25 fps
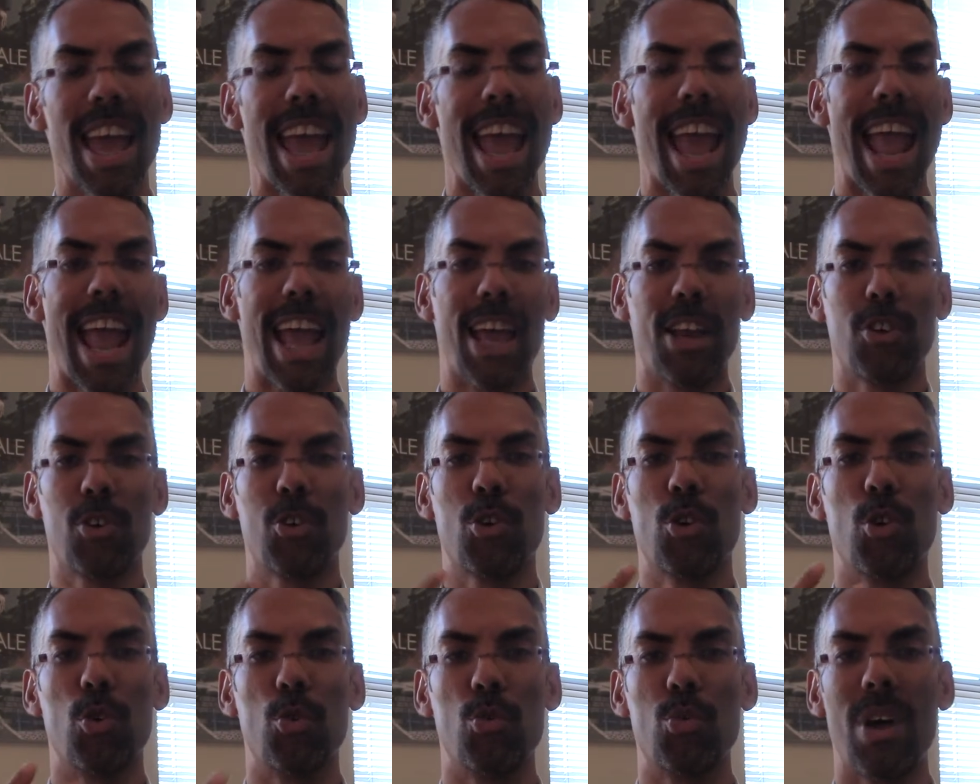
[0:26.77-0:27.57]
and
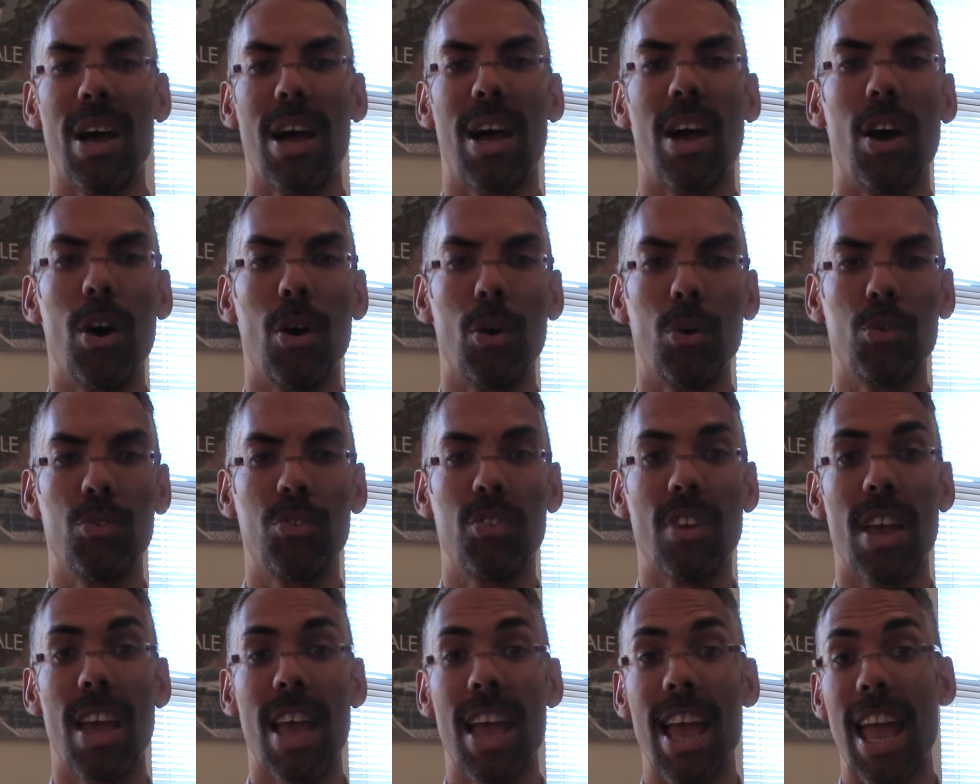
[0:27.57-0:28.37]

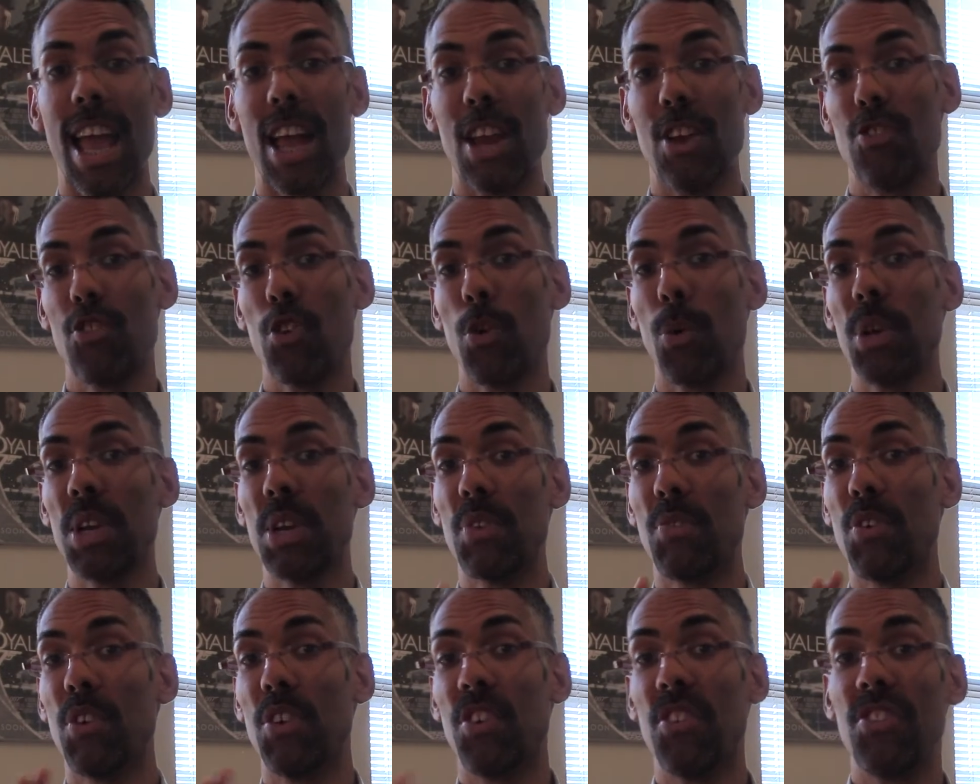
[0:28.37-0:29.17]
carouse and show a
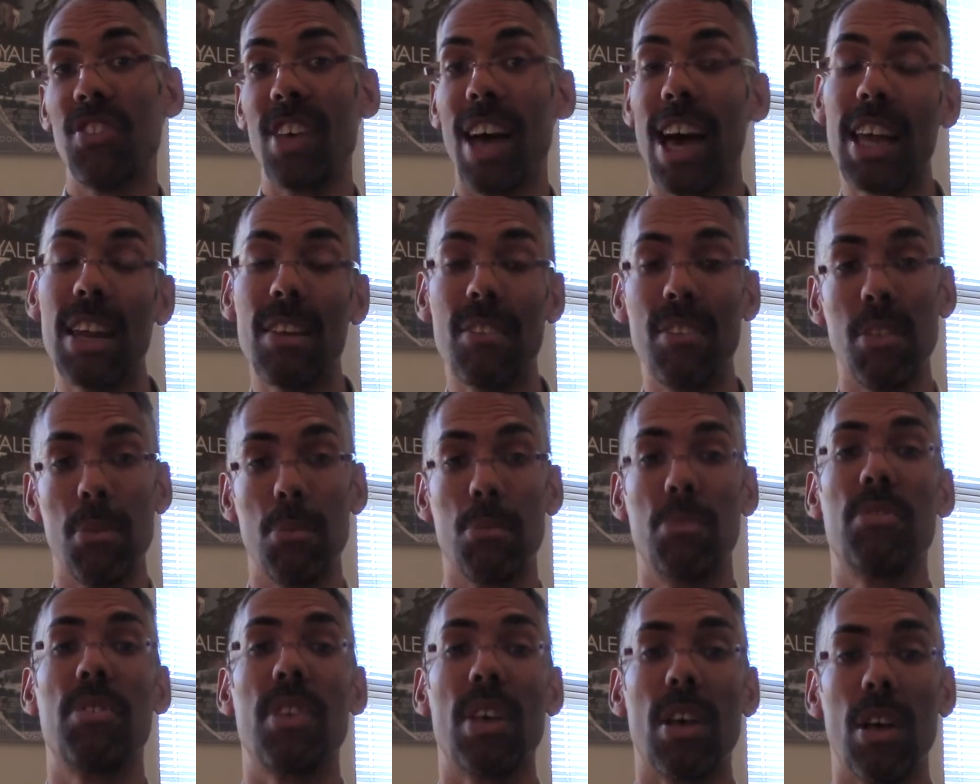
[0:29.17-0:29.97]
different side of
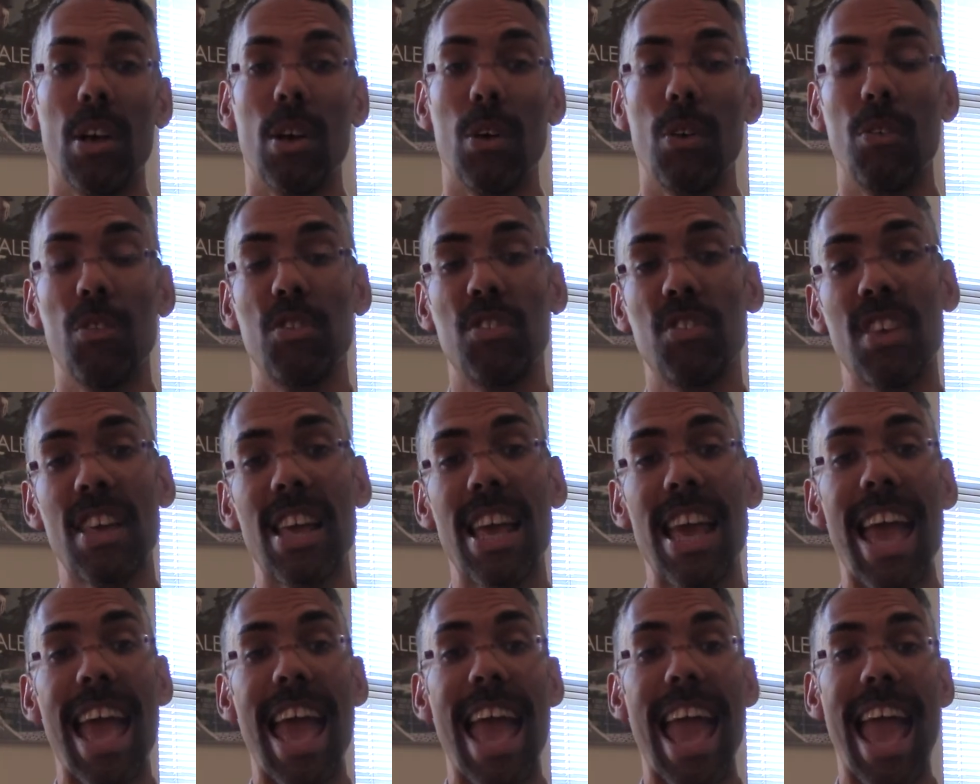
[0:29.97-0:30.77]
themselves
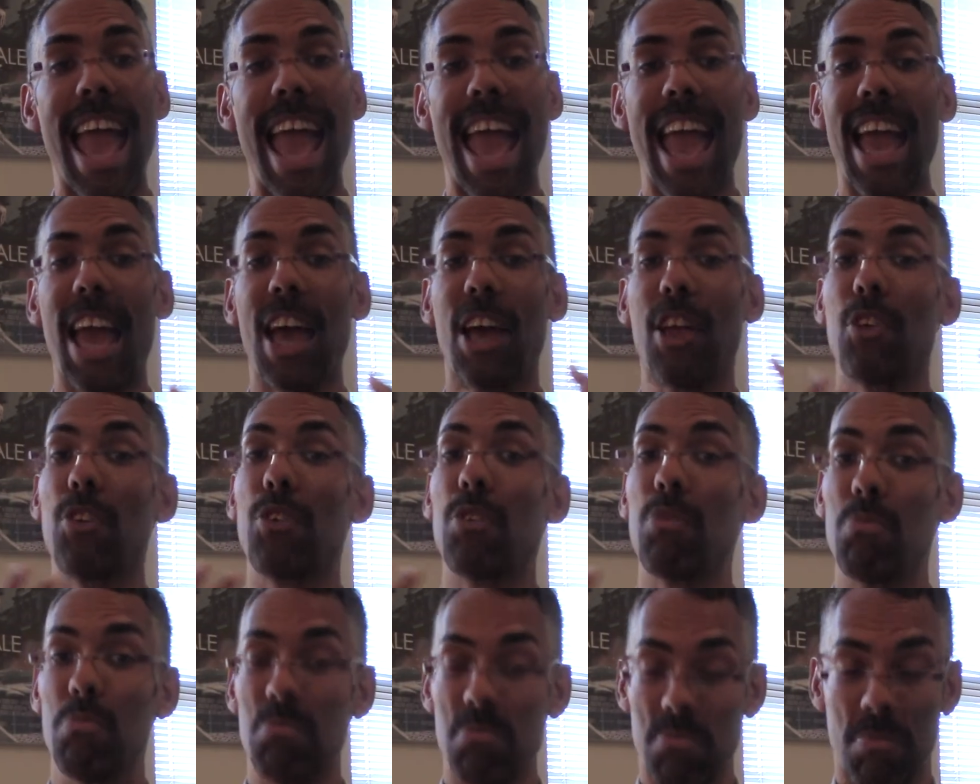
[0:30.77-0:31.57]

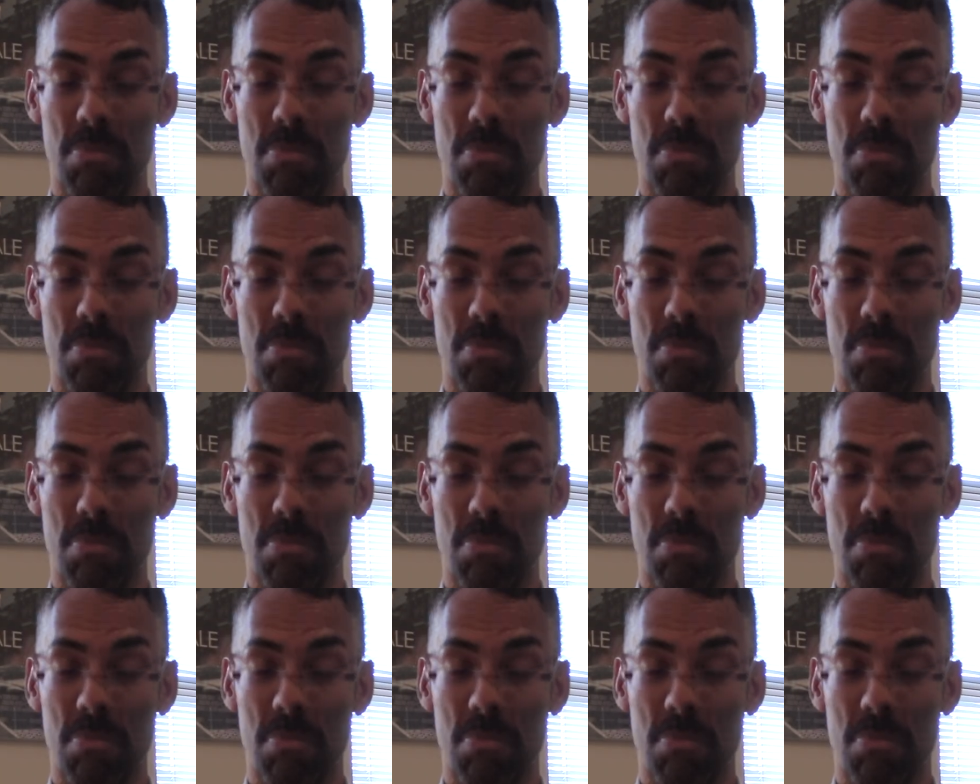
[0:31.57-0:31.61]
and